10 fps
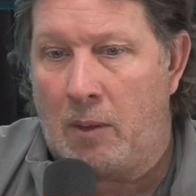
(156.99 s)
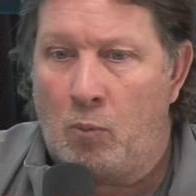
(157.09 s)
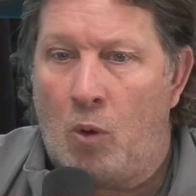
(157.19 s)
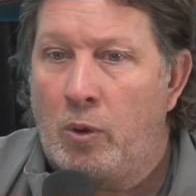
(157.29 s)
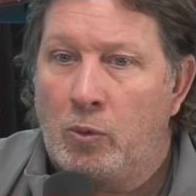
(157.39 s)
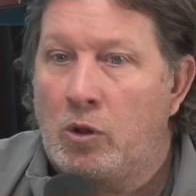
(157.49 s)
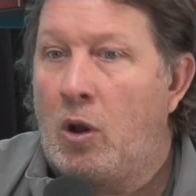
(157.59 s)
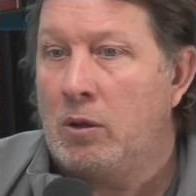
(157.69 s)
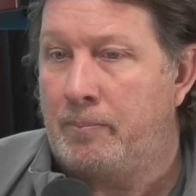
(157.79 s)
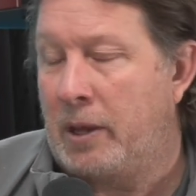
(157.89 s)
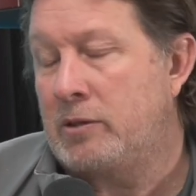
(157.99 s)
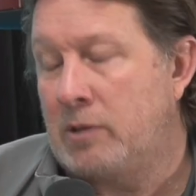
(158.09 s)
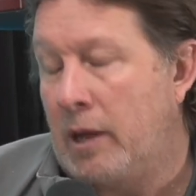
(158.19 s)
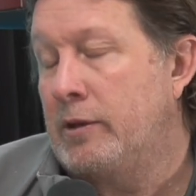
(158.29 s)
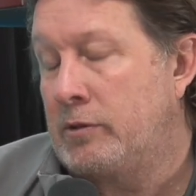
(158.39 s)
what we would call a
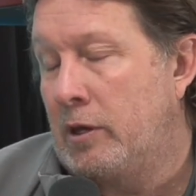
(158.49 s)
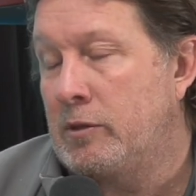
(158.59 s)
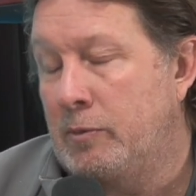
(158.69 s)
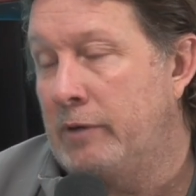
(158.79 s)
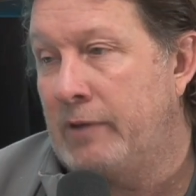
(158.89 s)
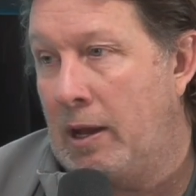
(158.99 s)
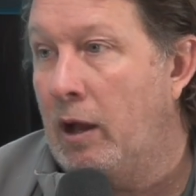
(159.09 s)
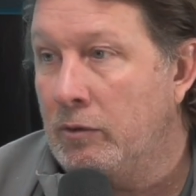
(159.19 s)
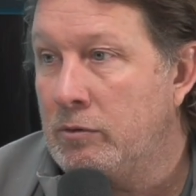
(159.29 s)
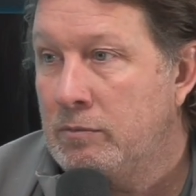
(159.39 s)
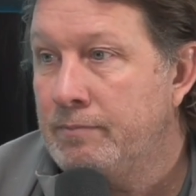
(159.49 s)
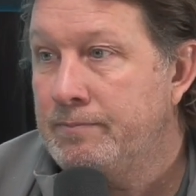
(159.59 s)
baseline assessment of a house.